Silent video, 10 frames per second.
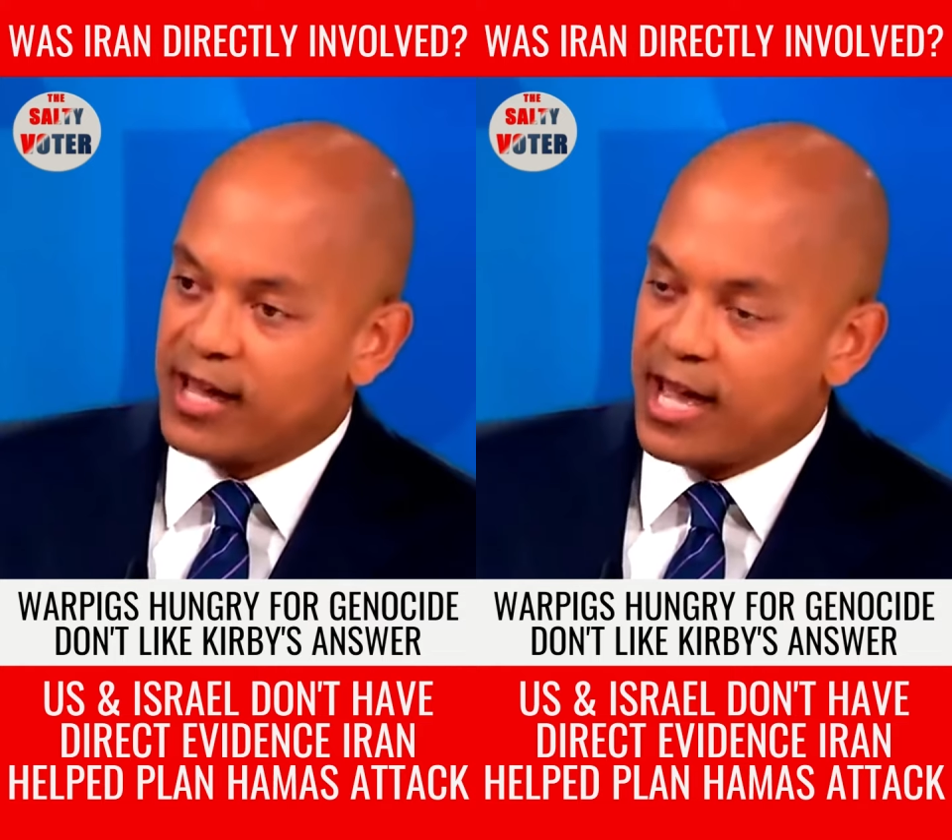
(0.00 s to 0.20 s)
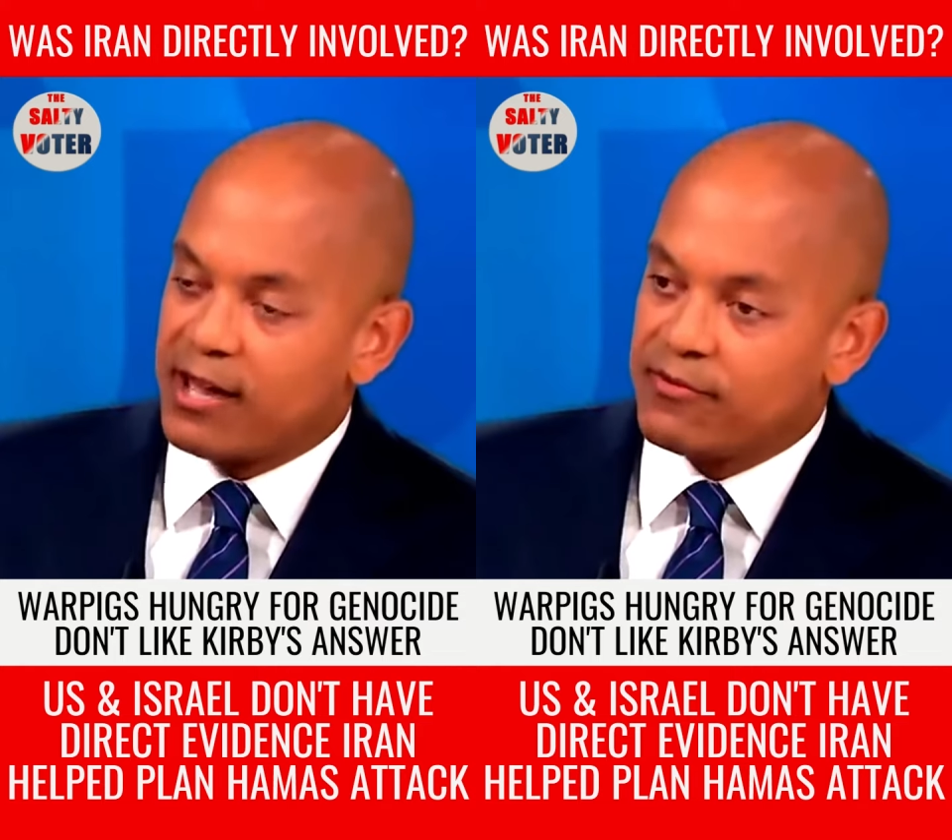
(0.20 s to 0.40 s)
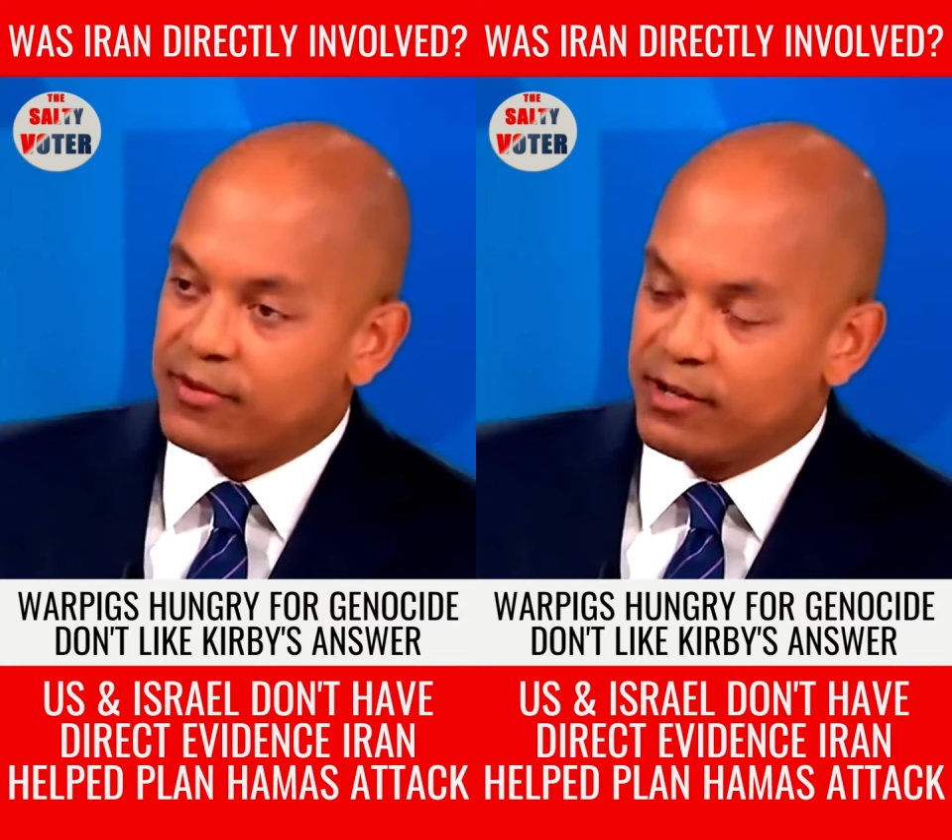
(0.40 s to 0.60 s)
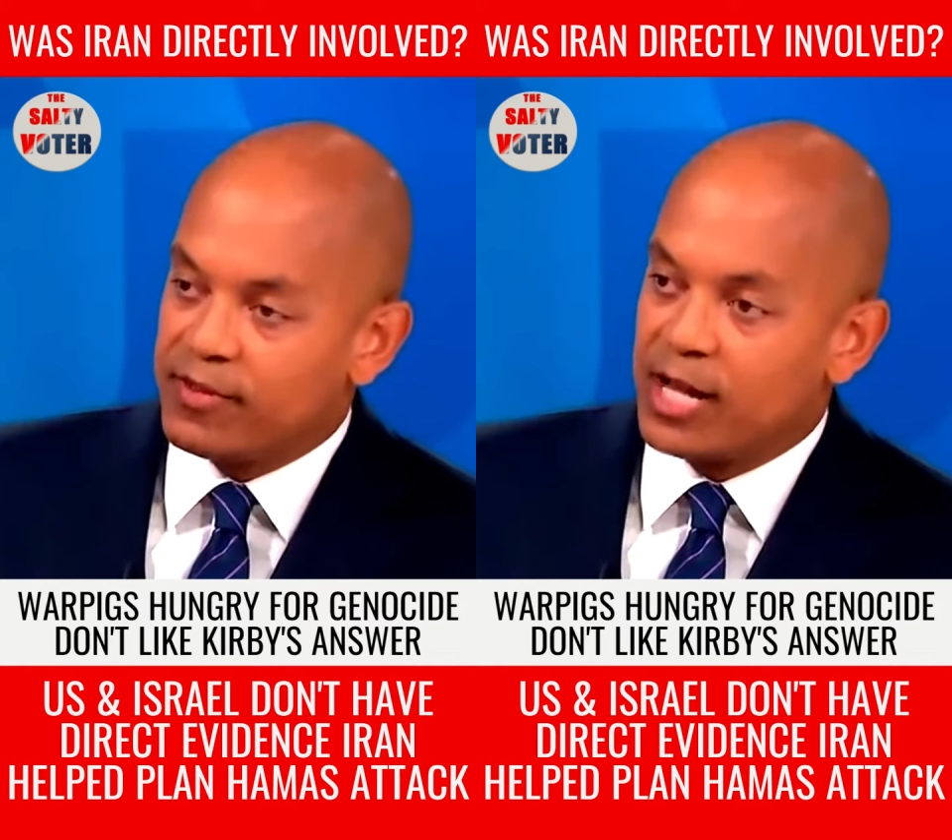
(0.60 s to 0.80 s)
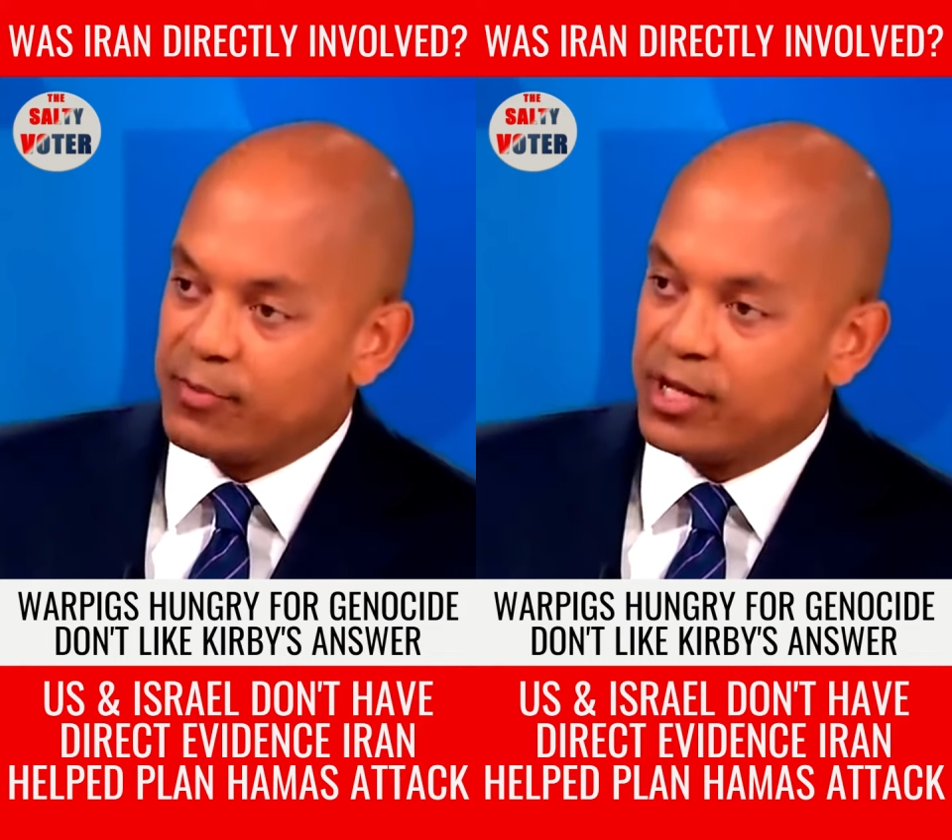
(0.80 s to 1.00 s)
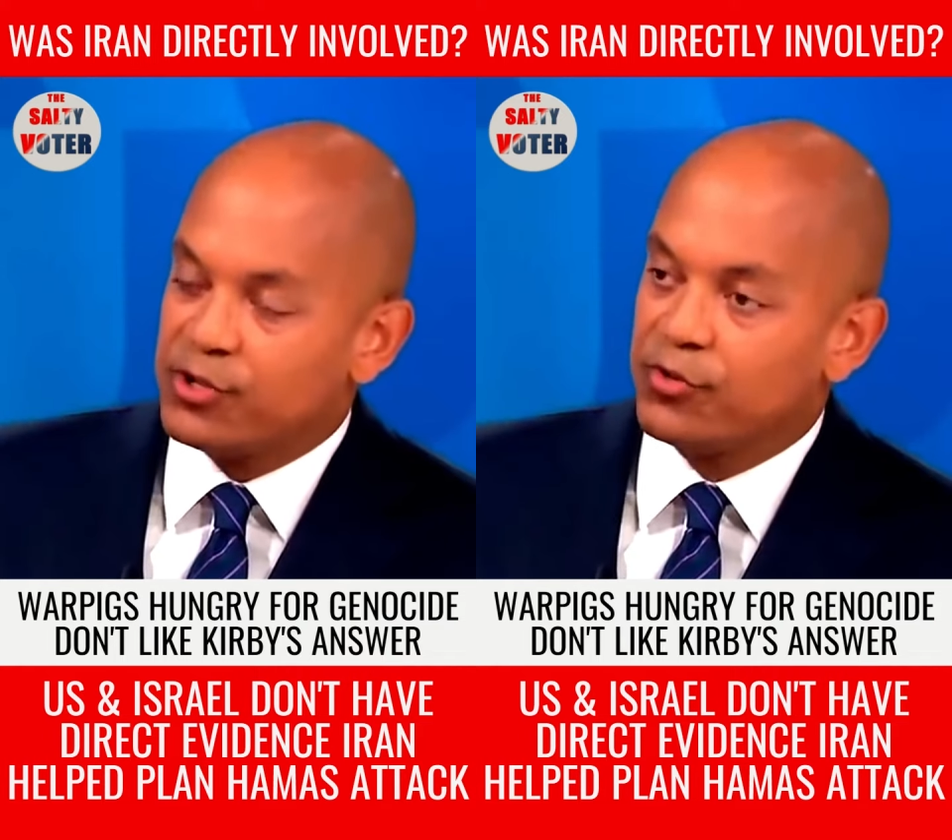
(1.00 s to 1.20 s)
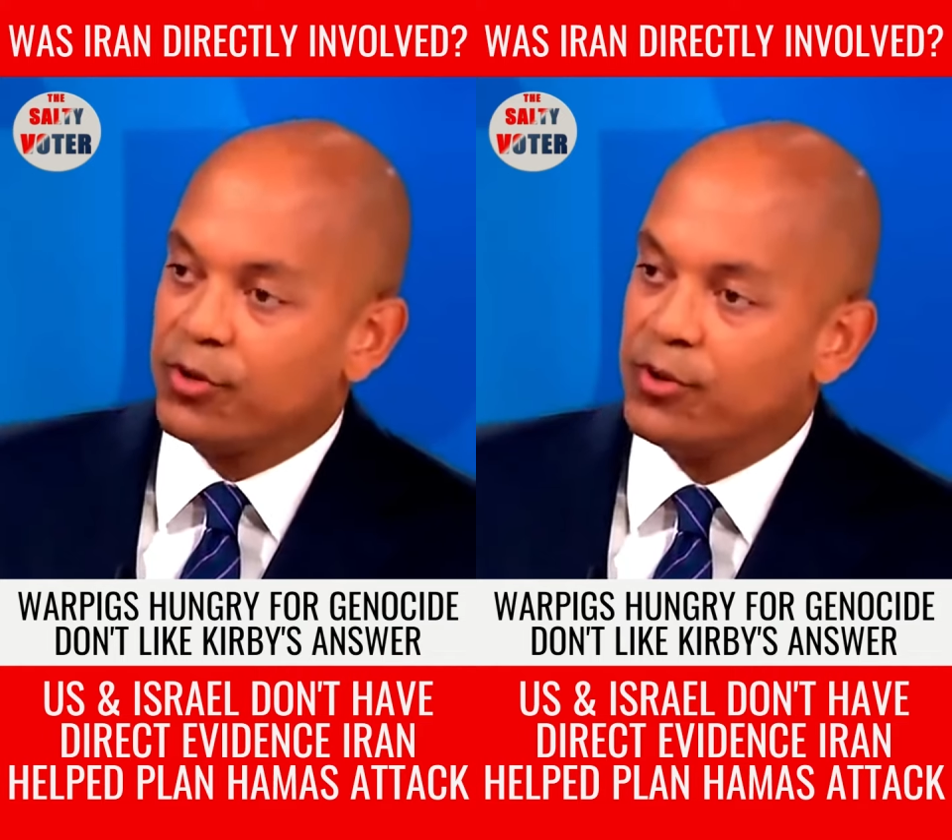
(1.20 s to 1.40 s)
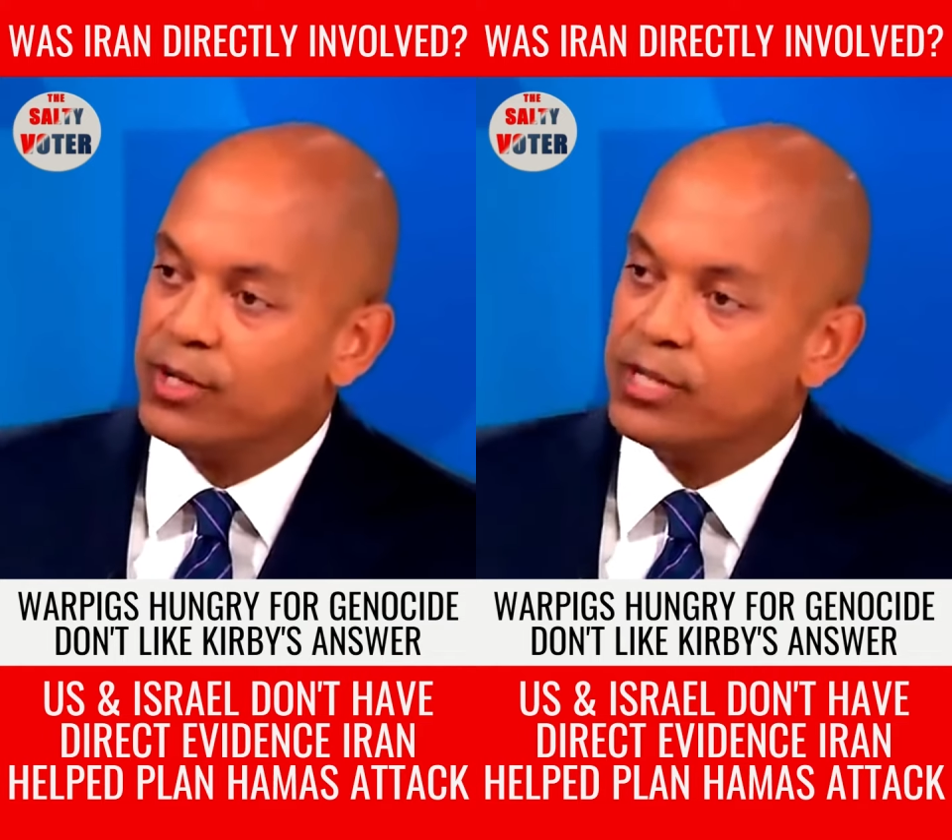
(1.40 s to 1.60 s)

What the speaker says: have of that being true?